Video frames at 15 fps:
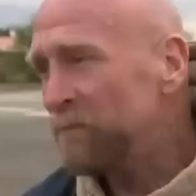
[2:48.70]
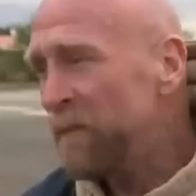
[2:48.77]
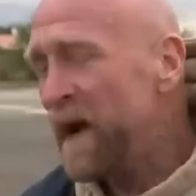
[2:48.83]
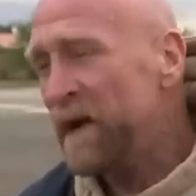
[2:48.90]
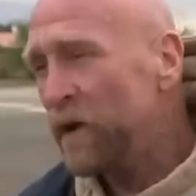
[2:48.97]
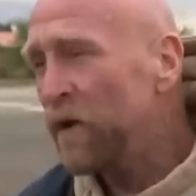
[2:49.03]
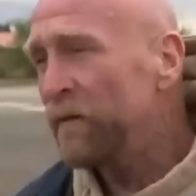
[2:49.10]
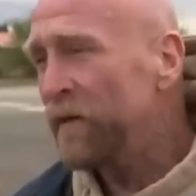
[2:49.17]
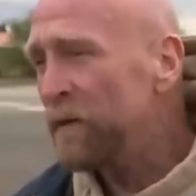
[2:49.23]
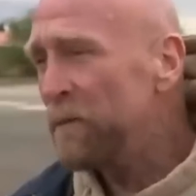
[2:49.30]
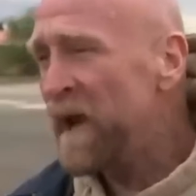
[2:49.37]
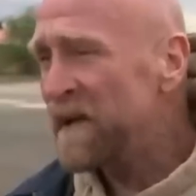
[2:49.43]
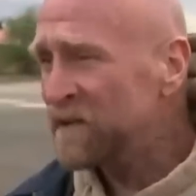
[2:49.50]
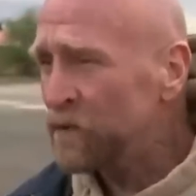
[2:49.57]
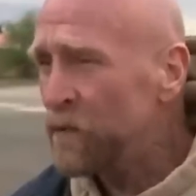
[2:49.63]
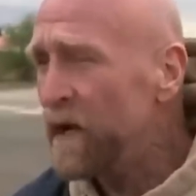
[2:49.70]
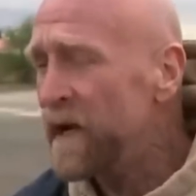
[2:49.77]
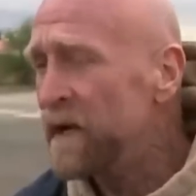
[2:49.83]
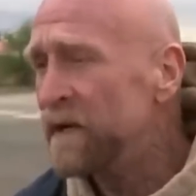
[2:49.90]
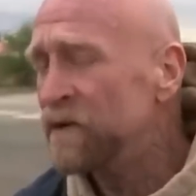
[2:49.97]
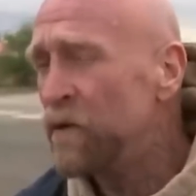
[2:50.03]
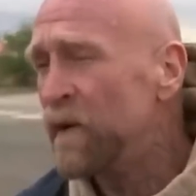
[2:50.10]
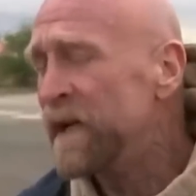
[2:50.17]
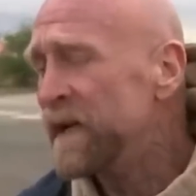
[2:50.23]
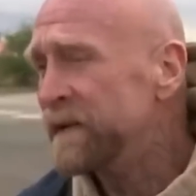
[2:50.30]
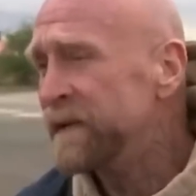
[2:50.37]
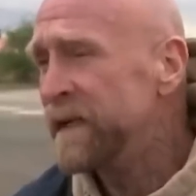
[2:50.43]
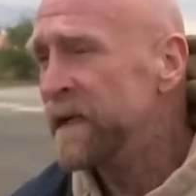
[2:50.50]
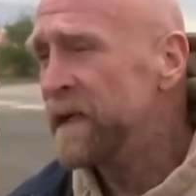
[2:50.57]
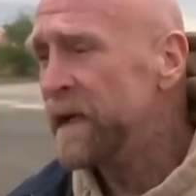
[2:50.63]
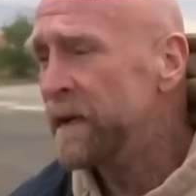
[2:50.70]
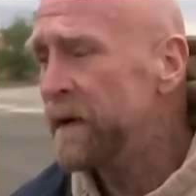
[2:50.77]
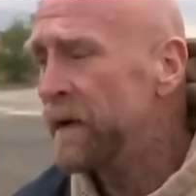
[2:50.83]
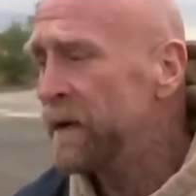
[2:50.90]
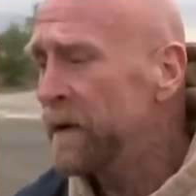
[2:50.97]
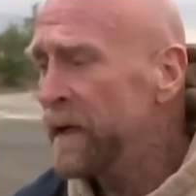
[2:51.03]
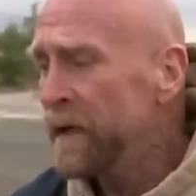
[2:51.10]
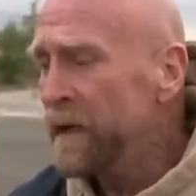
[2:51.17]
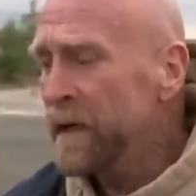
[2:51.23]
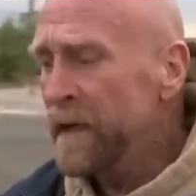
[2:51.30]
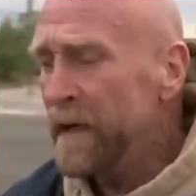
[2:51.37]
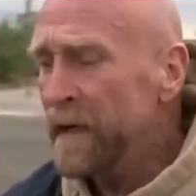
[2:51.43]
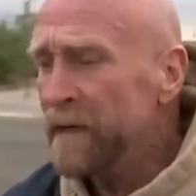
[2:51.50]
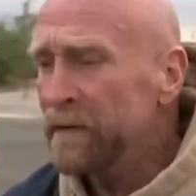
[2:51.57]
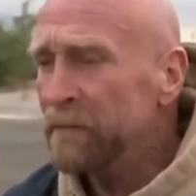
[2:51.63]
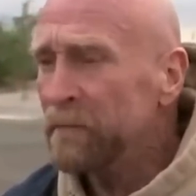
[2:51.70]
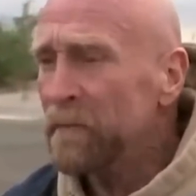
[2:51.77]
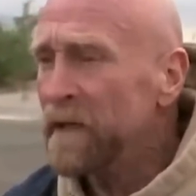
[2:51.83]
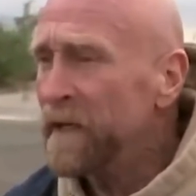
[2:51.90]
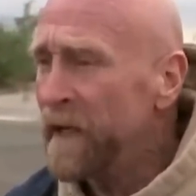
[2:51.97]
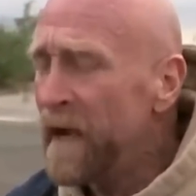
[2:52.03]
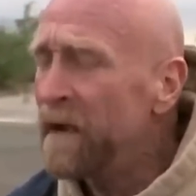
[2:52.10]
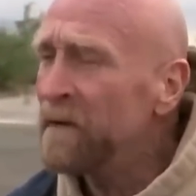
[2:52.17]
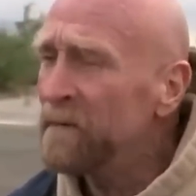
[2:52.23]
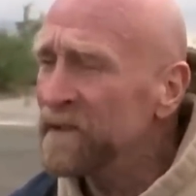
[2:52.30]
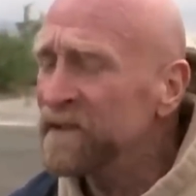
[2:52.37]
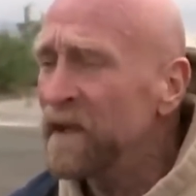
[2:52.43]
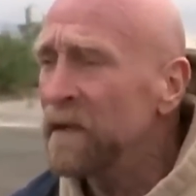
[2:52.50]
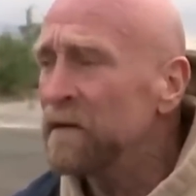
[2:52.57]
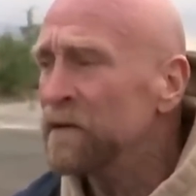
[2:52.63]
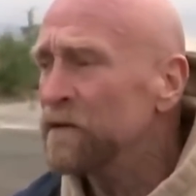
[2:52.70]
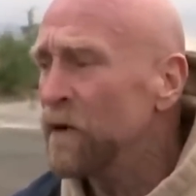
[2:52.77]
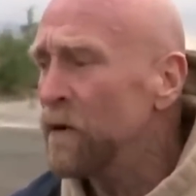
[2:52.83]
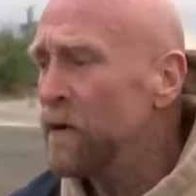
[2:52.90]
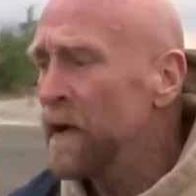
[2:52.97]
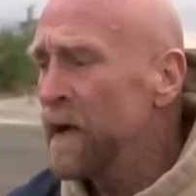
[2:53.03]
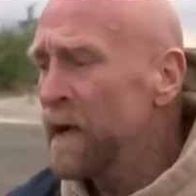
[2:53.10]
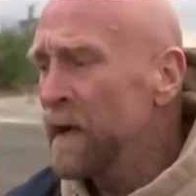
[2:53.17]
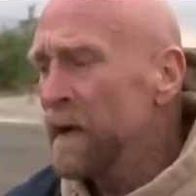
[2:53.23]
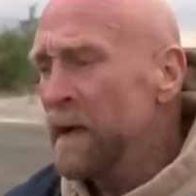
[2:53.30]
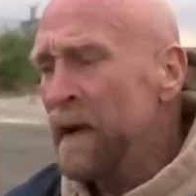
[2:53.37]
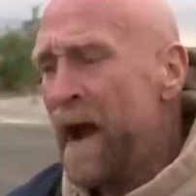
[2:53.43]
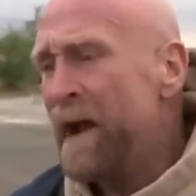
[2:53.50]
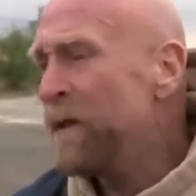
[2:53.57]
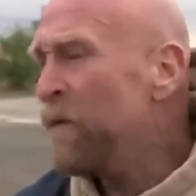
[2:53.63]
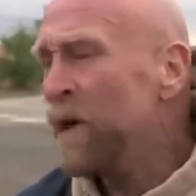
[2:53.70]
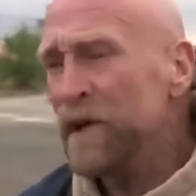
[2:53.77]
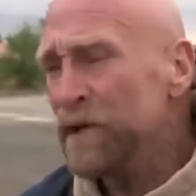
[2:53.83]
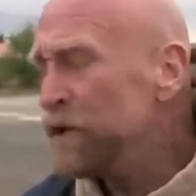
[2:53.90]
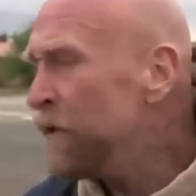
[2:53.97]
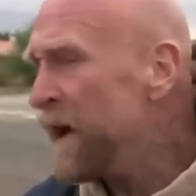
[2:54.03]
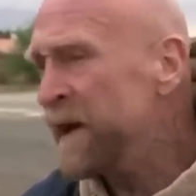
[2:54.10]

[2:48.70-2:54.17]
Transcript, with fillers: My girlfriend passed away in twenty eighteen, and uh, so sorry. yeah, it was sudden, so I didn't want to do